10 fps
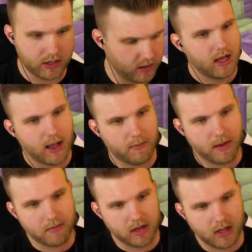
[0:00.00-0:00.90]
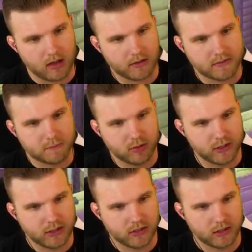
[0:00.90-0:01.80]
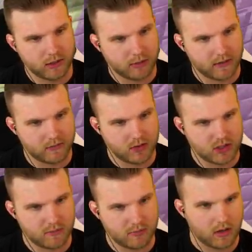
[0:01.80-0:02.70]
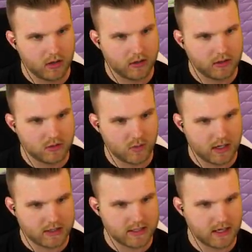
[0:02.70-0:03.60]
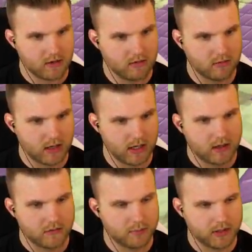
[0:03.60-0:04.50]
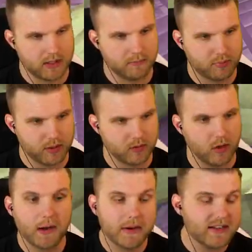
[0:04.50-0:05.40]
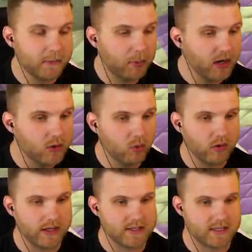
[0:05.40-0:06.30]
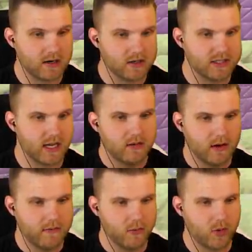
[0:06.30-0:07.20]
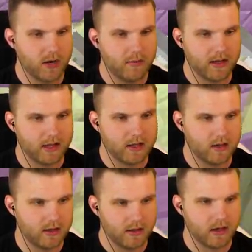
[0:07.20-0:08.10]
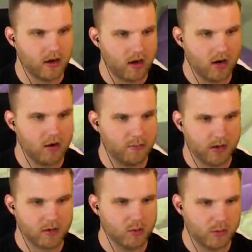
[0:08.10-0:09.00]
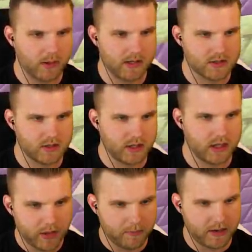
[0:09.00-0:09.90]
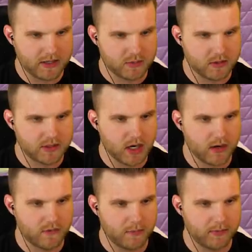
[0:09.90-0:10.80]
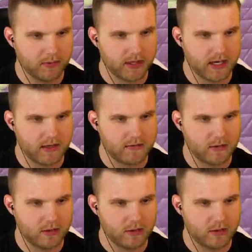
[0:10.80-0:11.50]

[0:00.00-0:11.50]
here. It's pretty clear that we have to jump onto these rods now, right? It's pretty cool. I mean, it's a pretty cool like stair set. If you want to make like a hard parkour base, or like a base where it's hard for people to get into